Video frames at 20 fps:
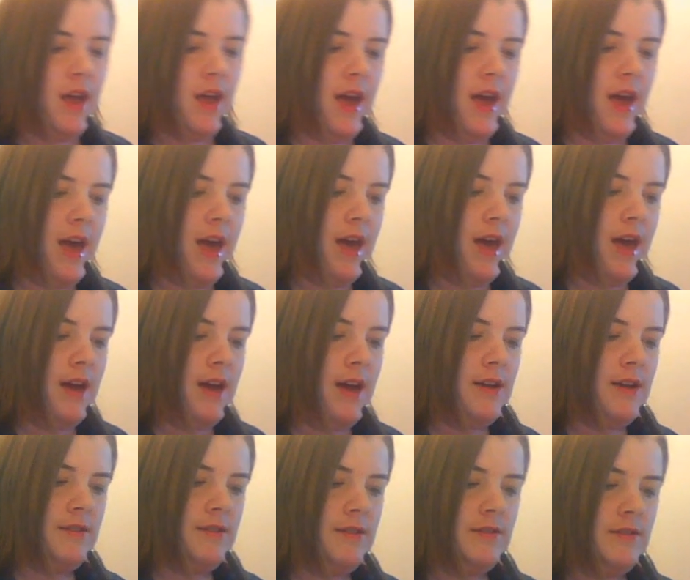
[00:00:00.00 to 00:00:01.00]

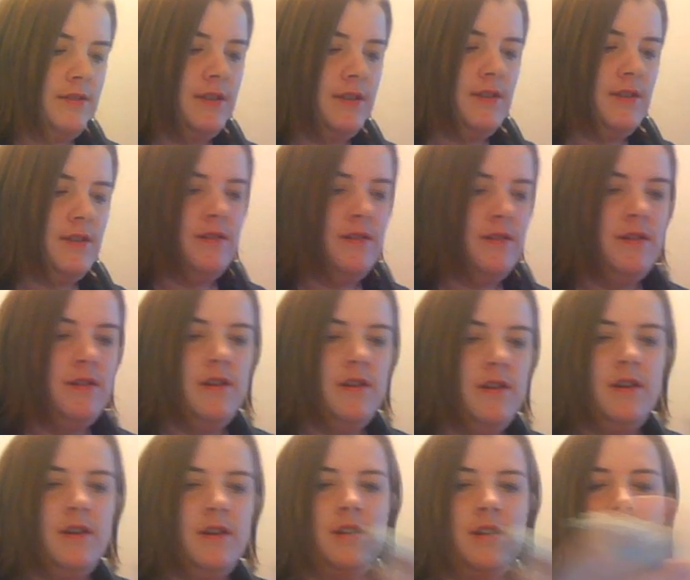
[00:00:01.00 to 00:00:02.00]
and
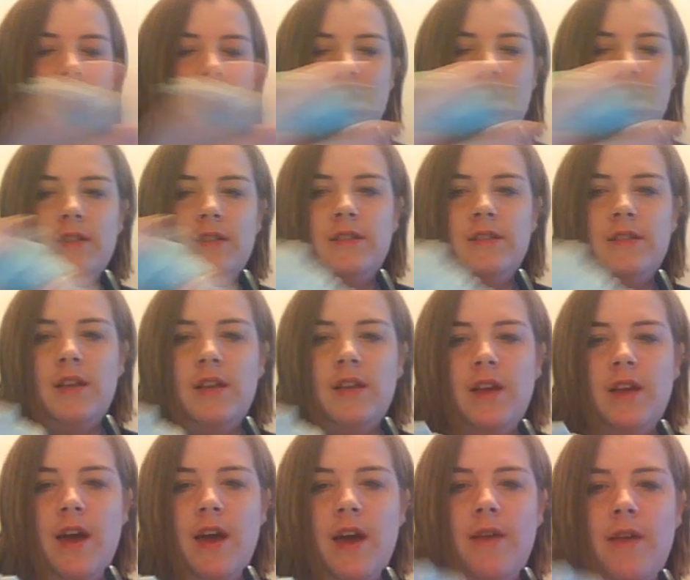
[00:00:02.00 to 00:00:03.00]
he's going
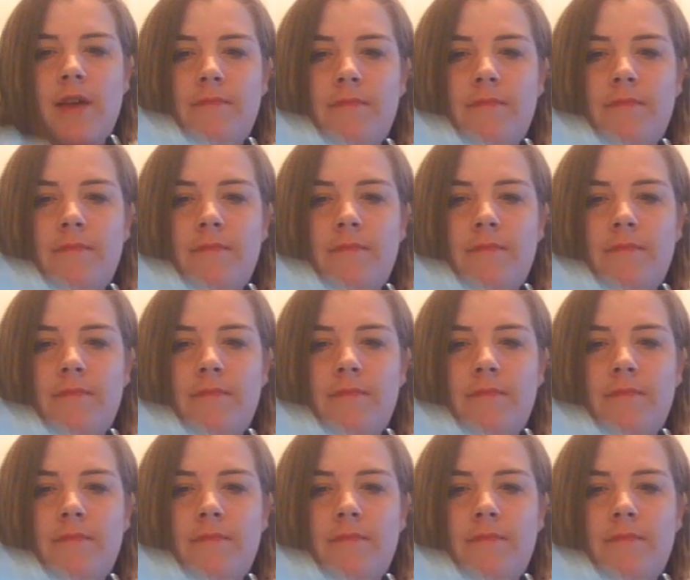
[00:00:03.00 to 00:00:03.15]
to